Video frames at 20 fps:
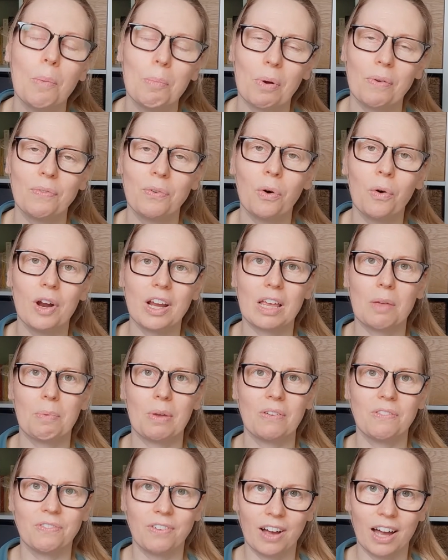before it can
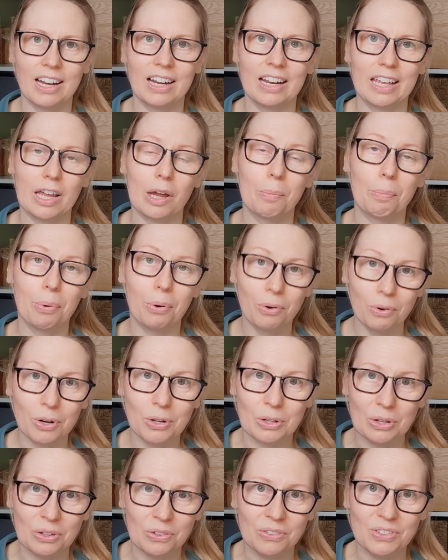be finally
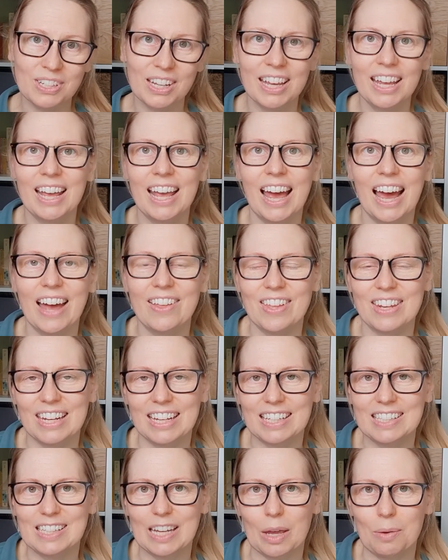approved and then
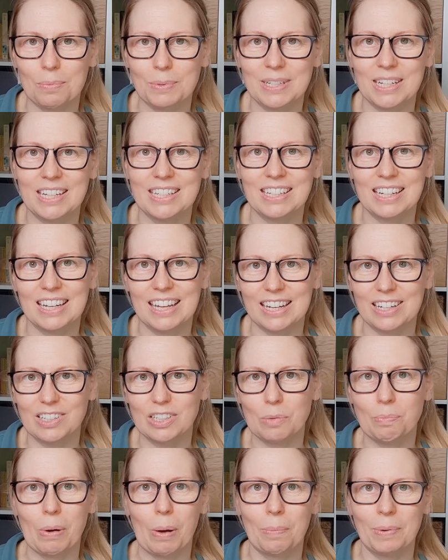accepted
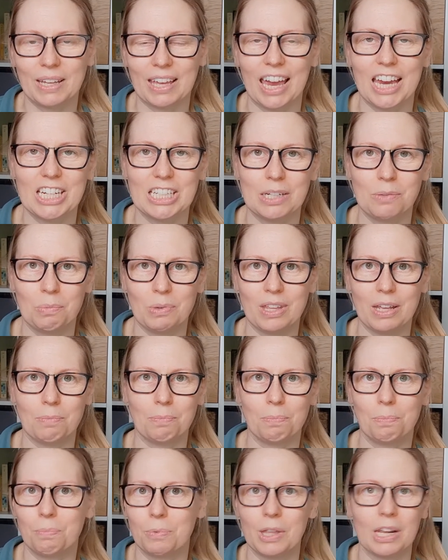into publication
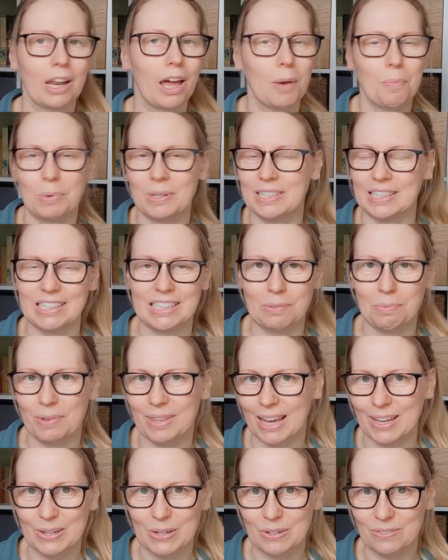within the library system at
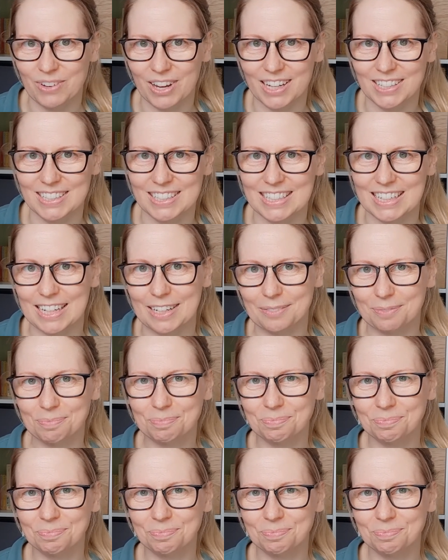that university.